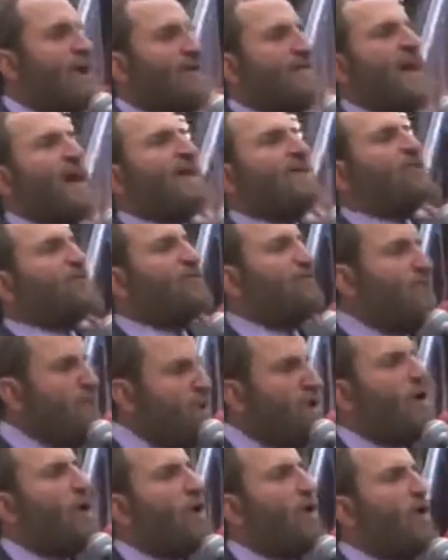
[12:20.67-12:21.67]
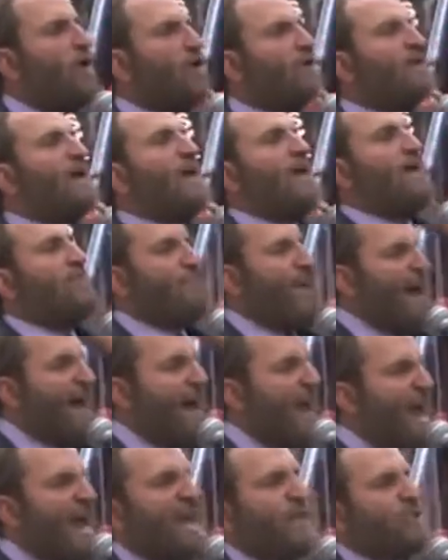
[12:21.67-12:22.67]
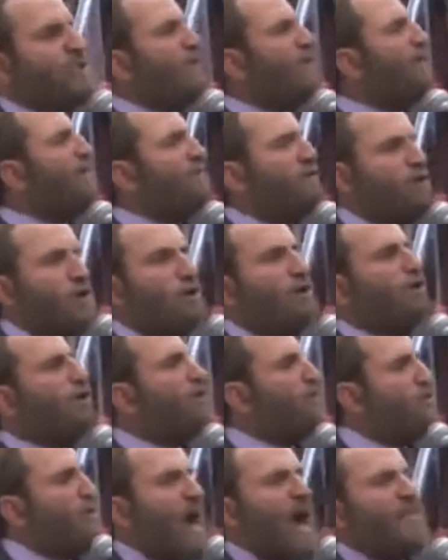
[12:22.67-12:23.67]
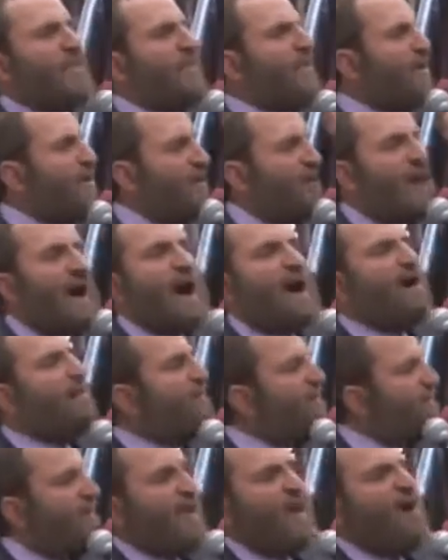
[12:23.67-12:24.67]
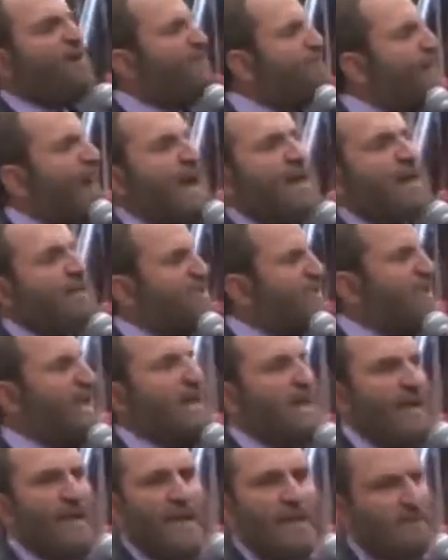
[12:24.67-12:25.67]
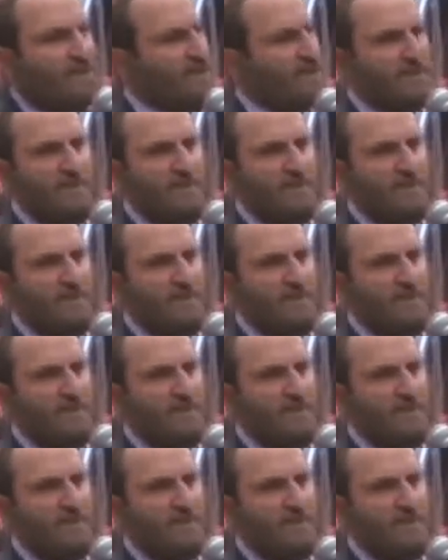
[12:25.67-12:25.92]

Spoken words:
that is fueled by hatred of Jews rather than love of Palestinians.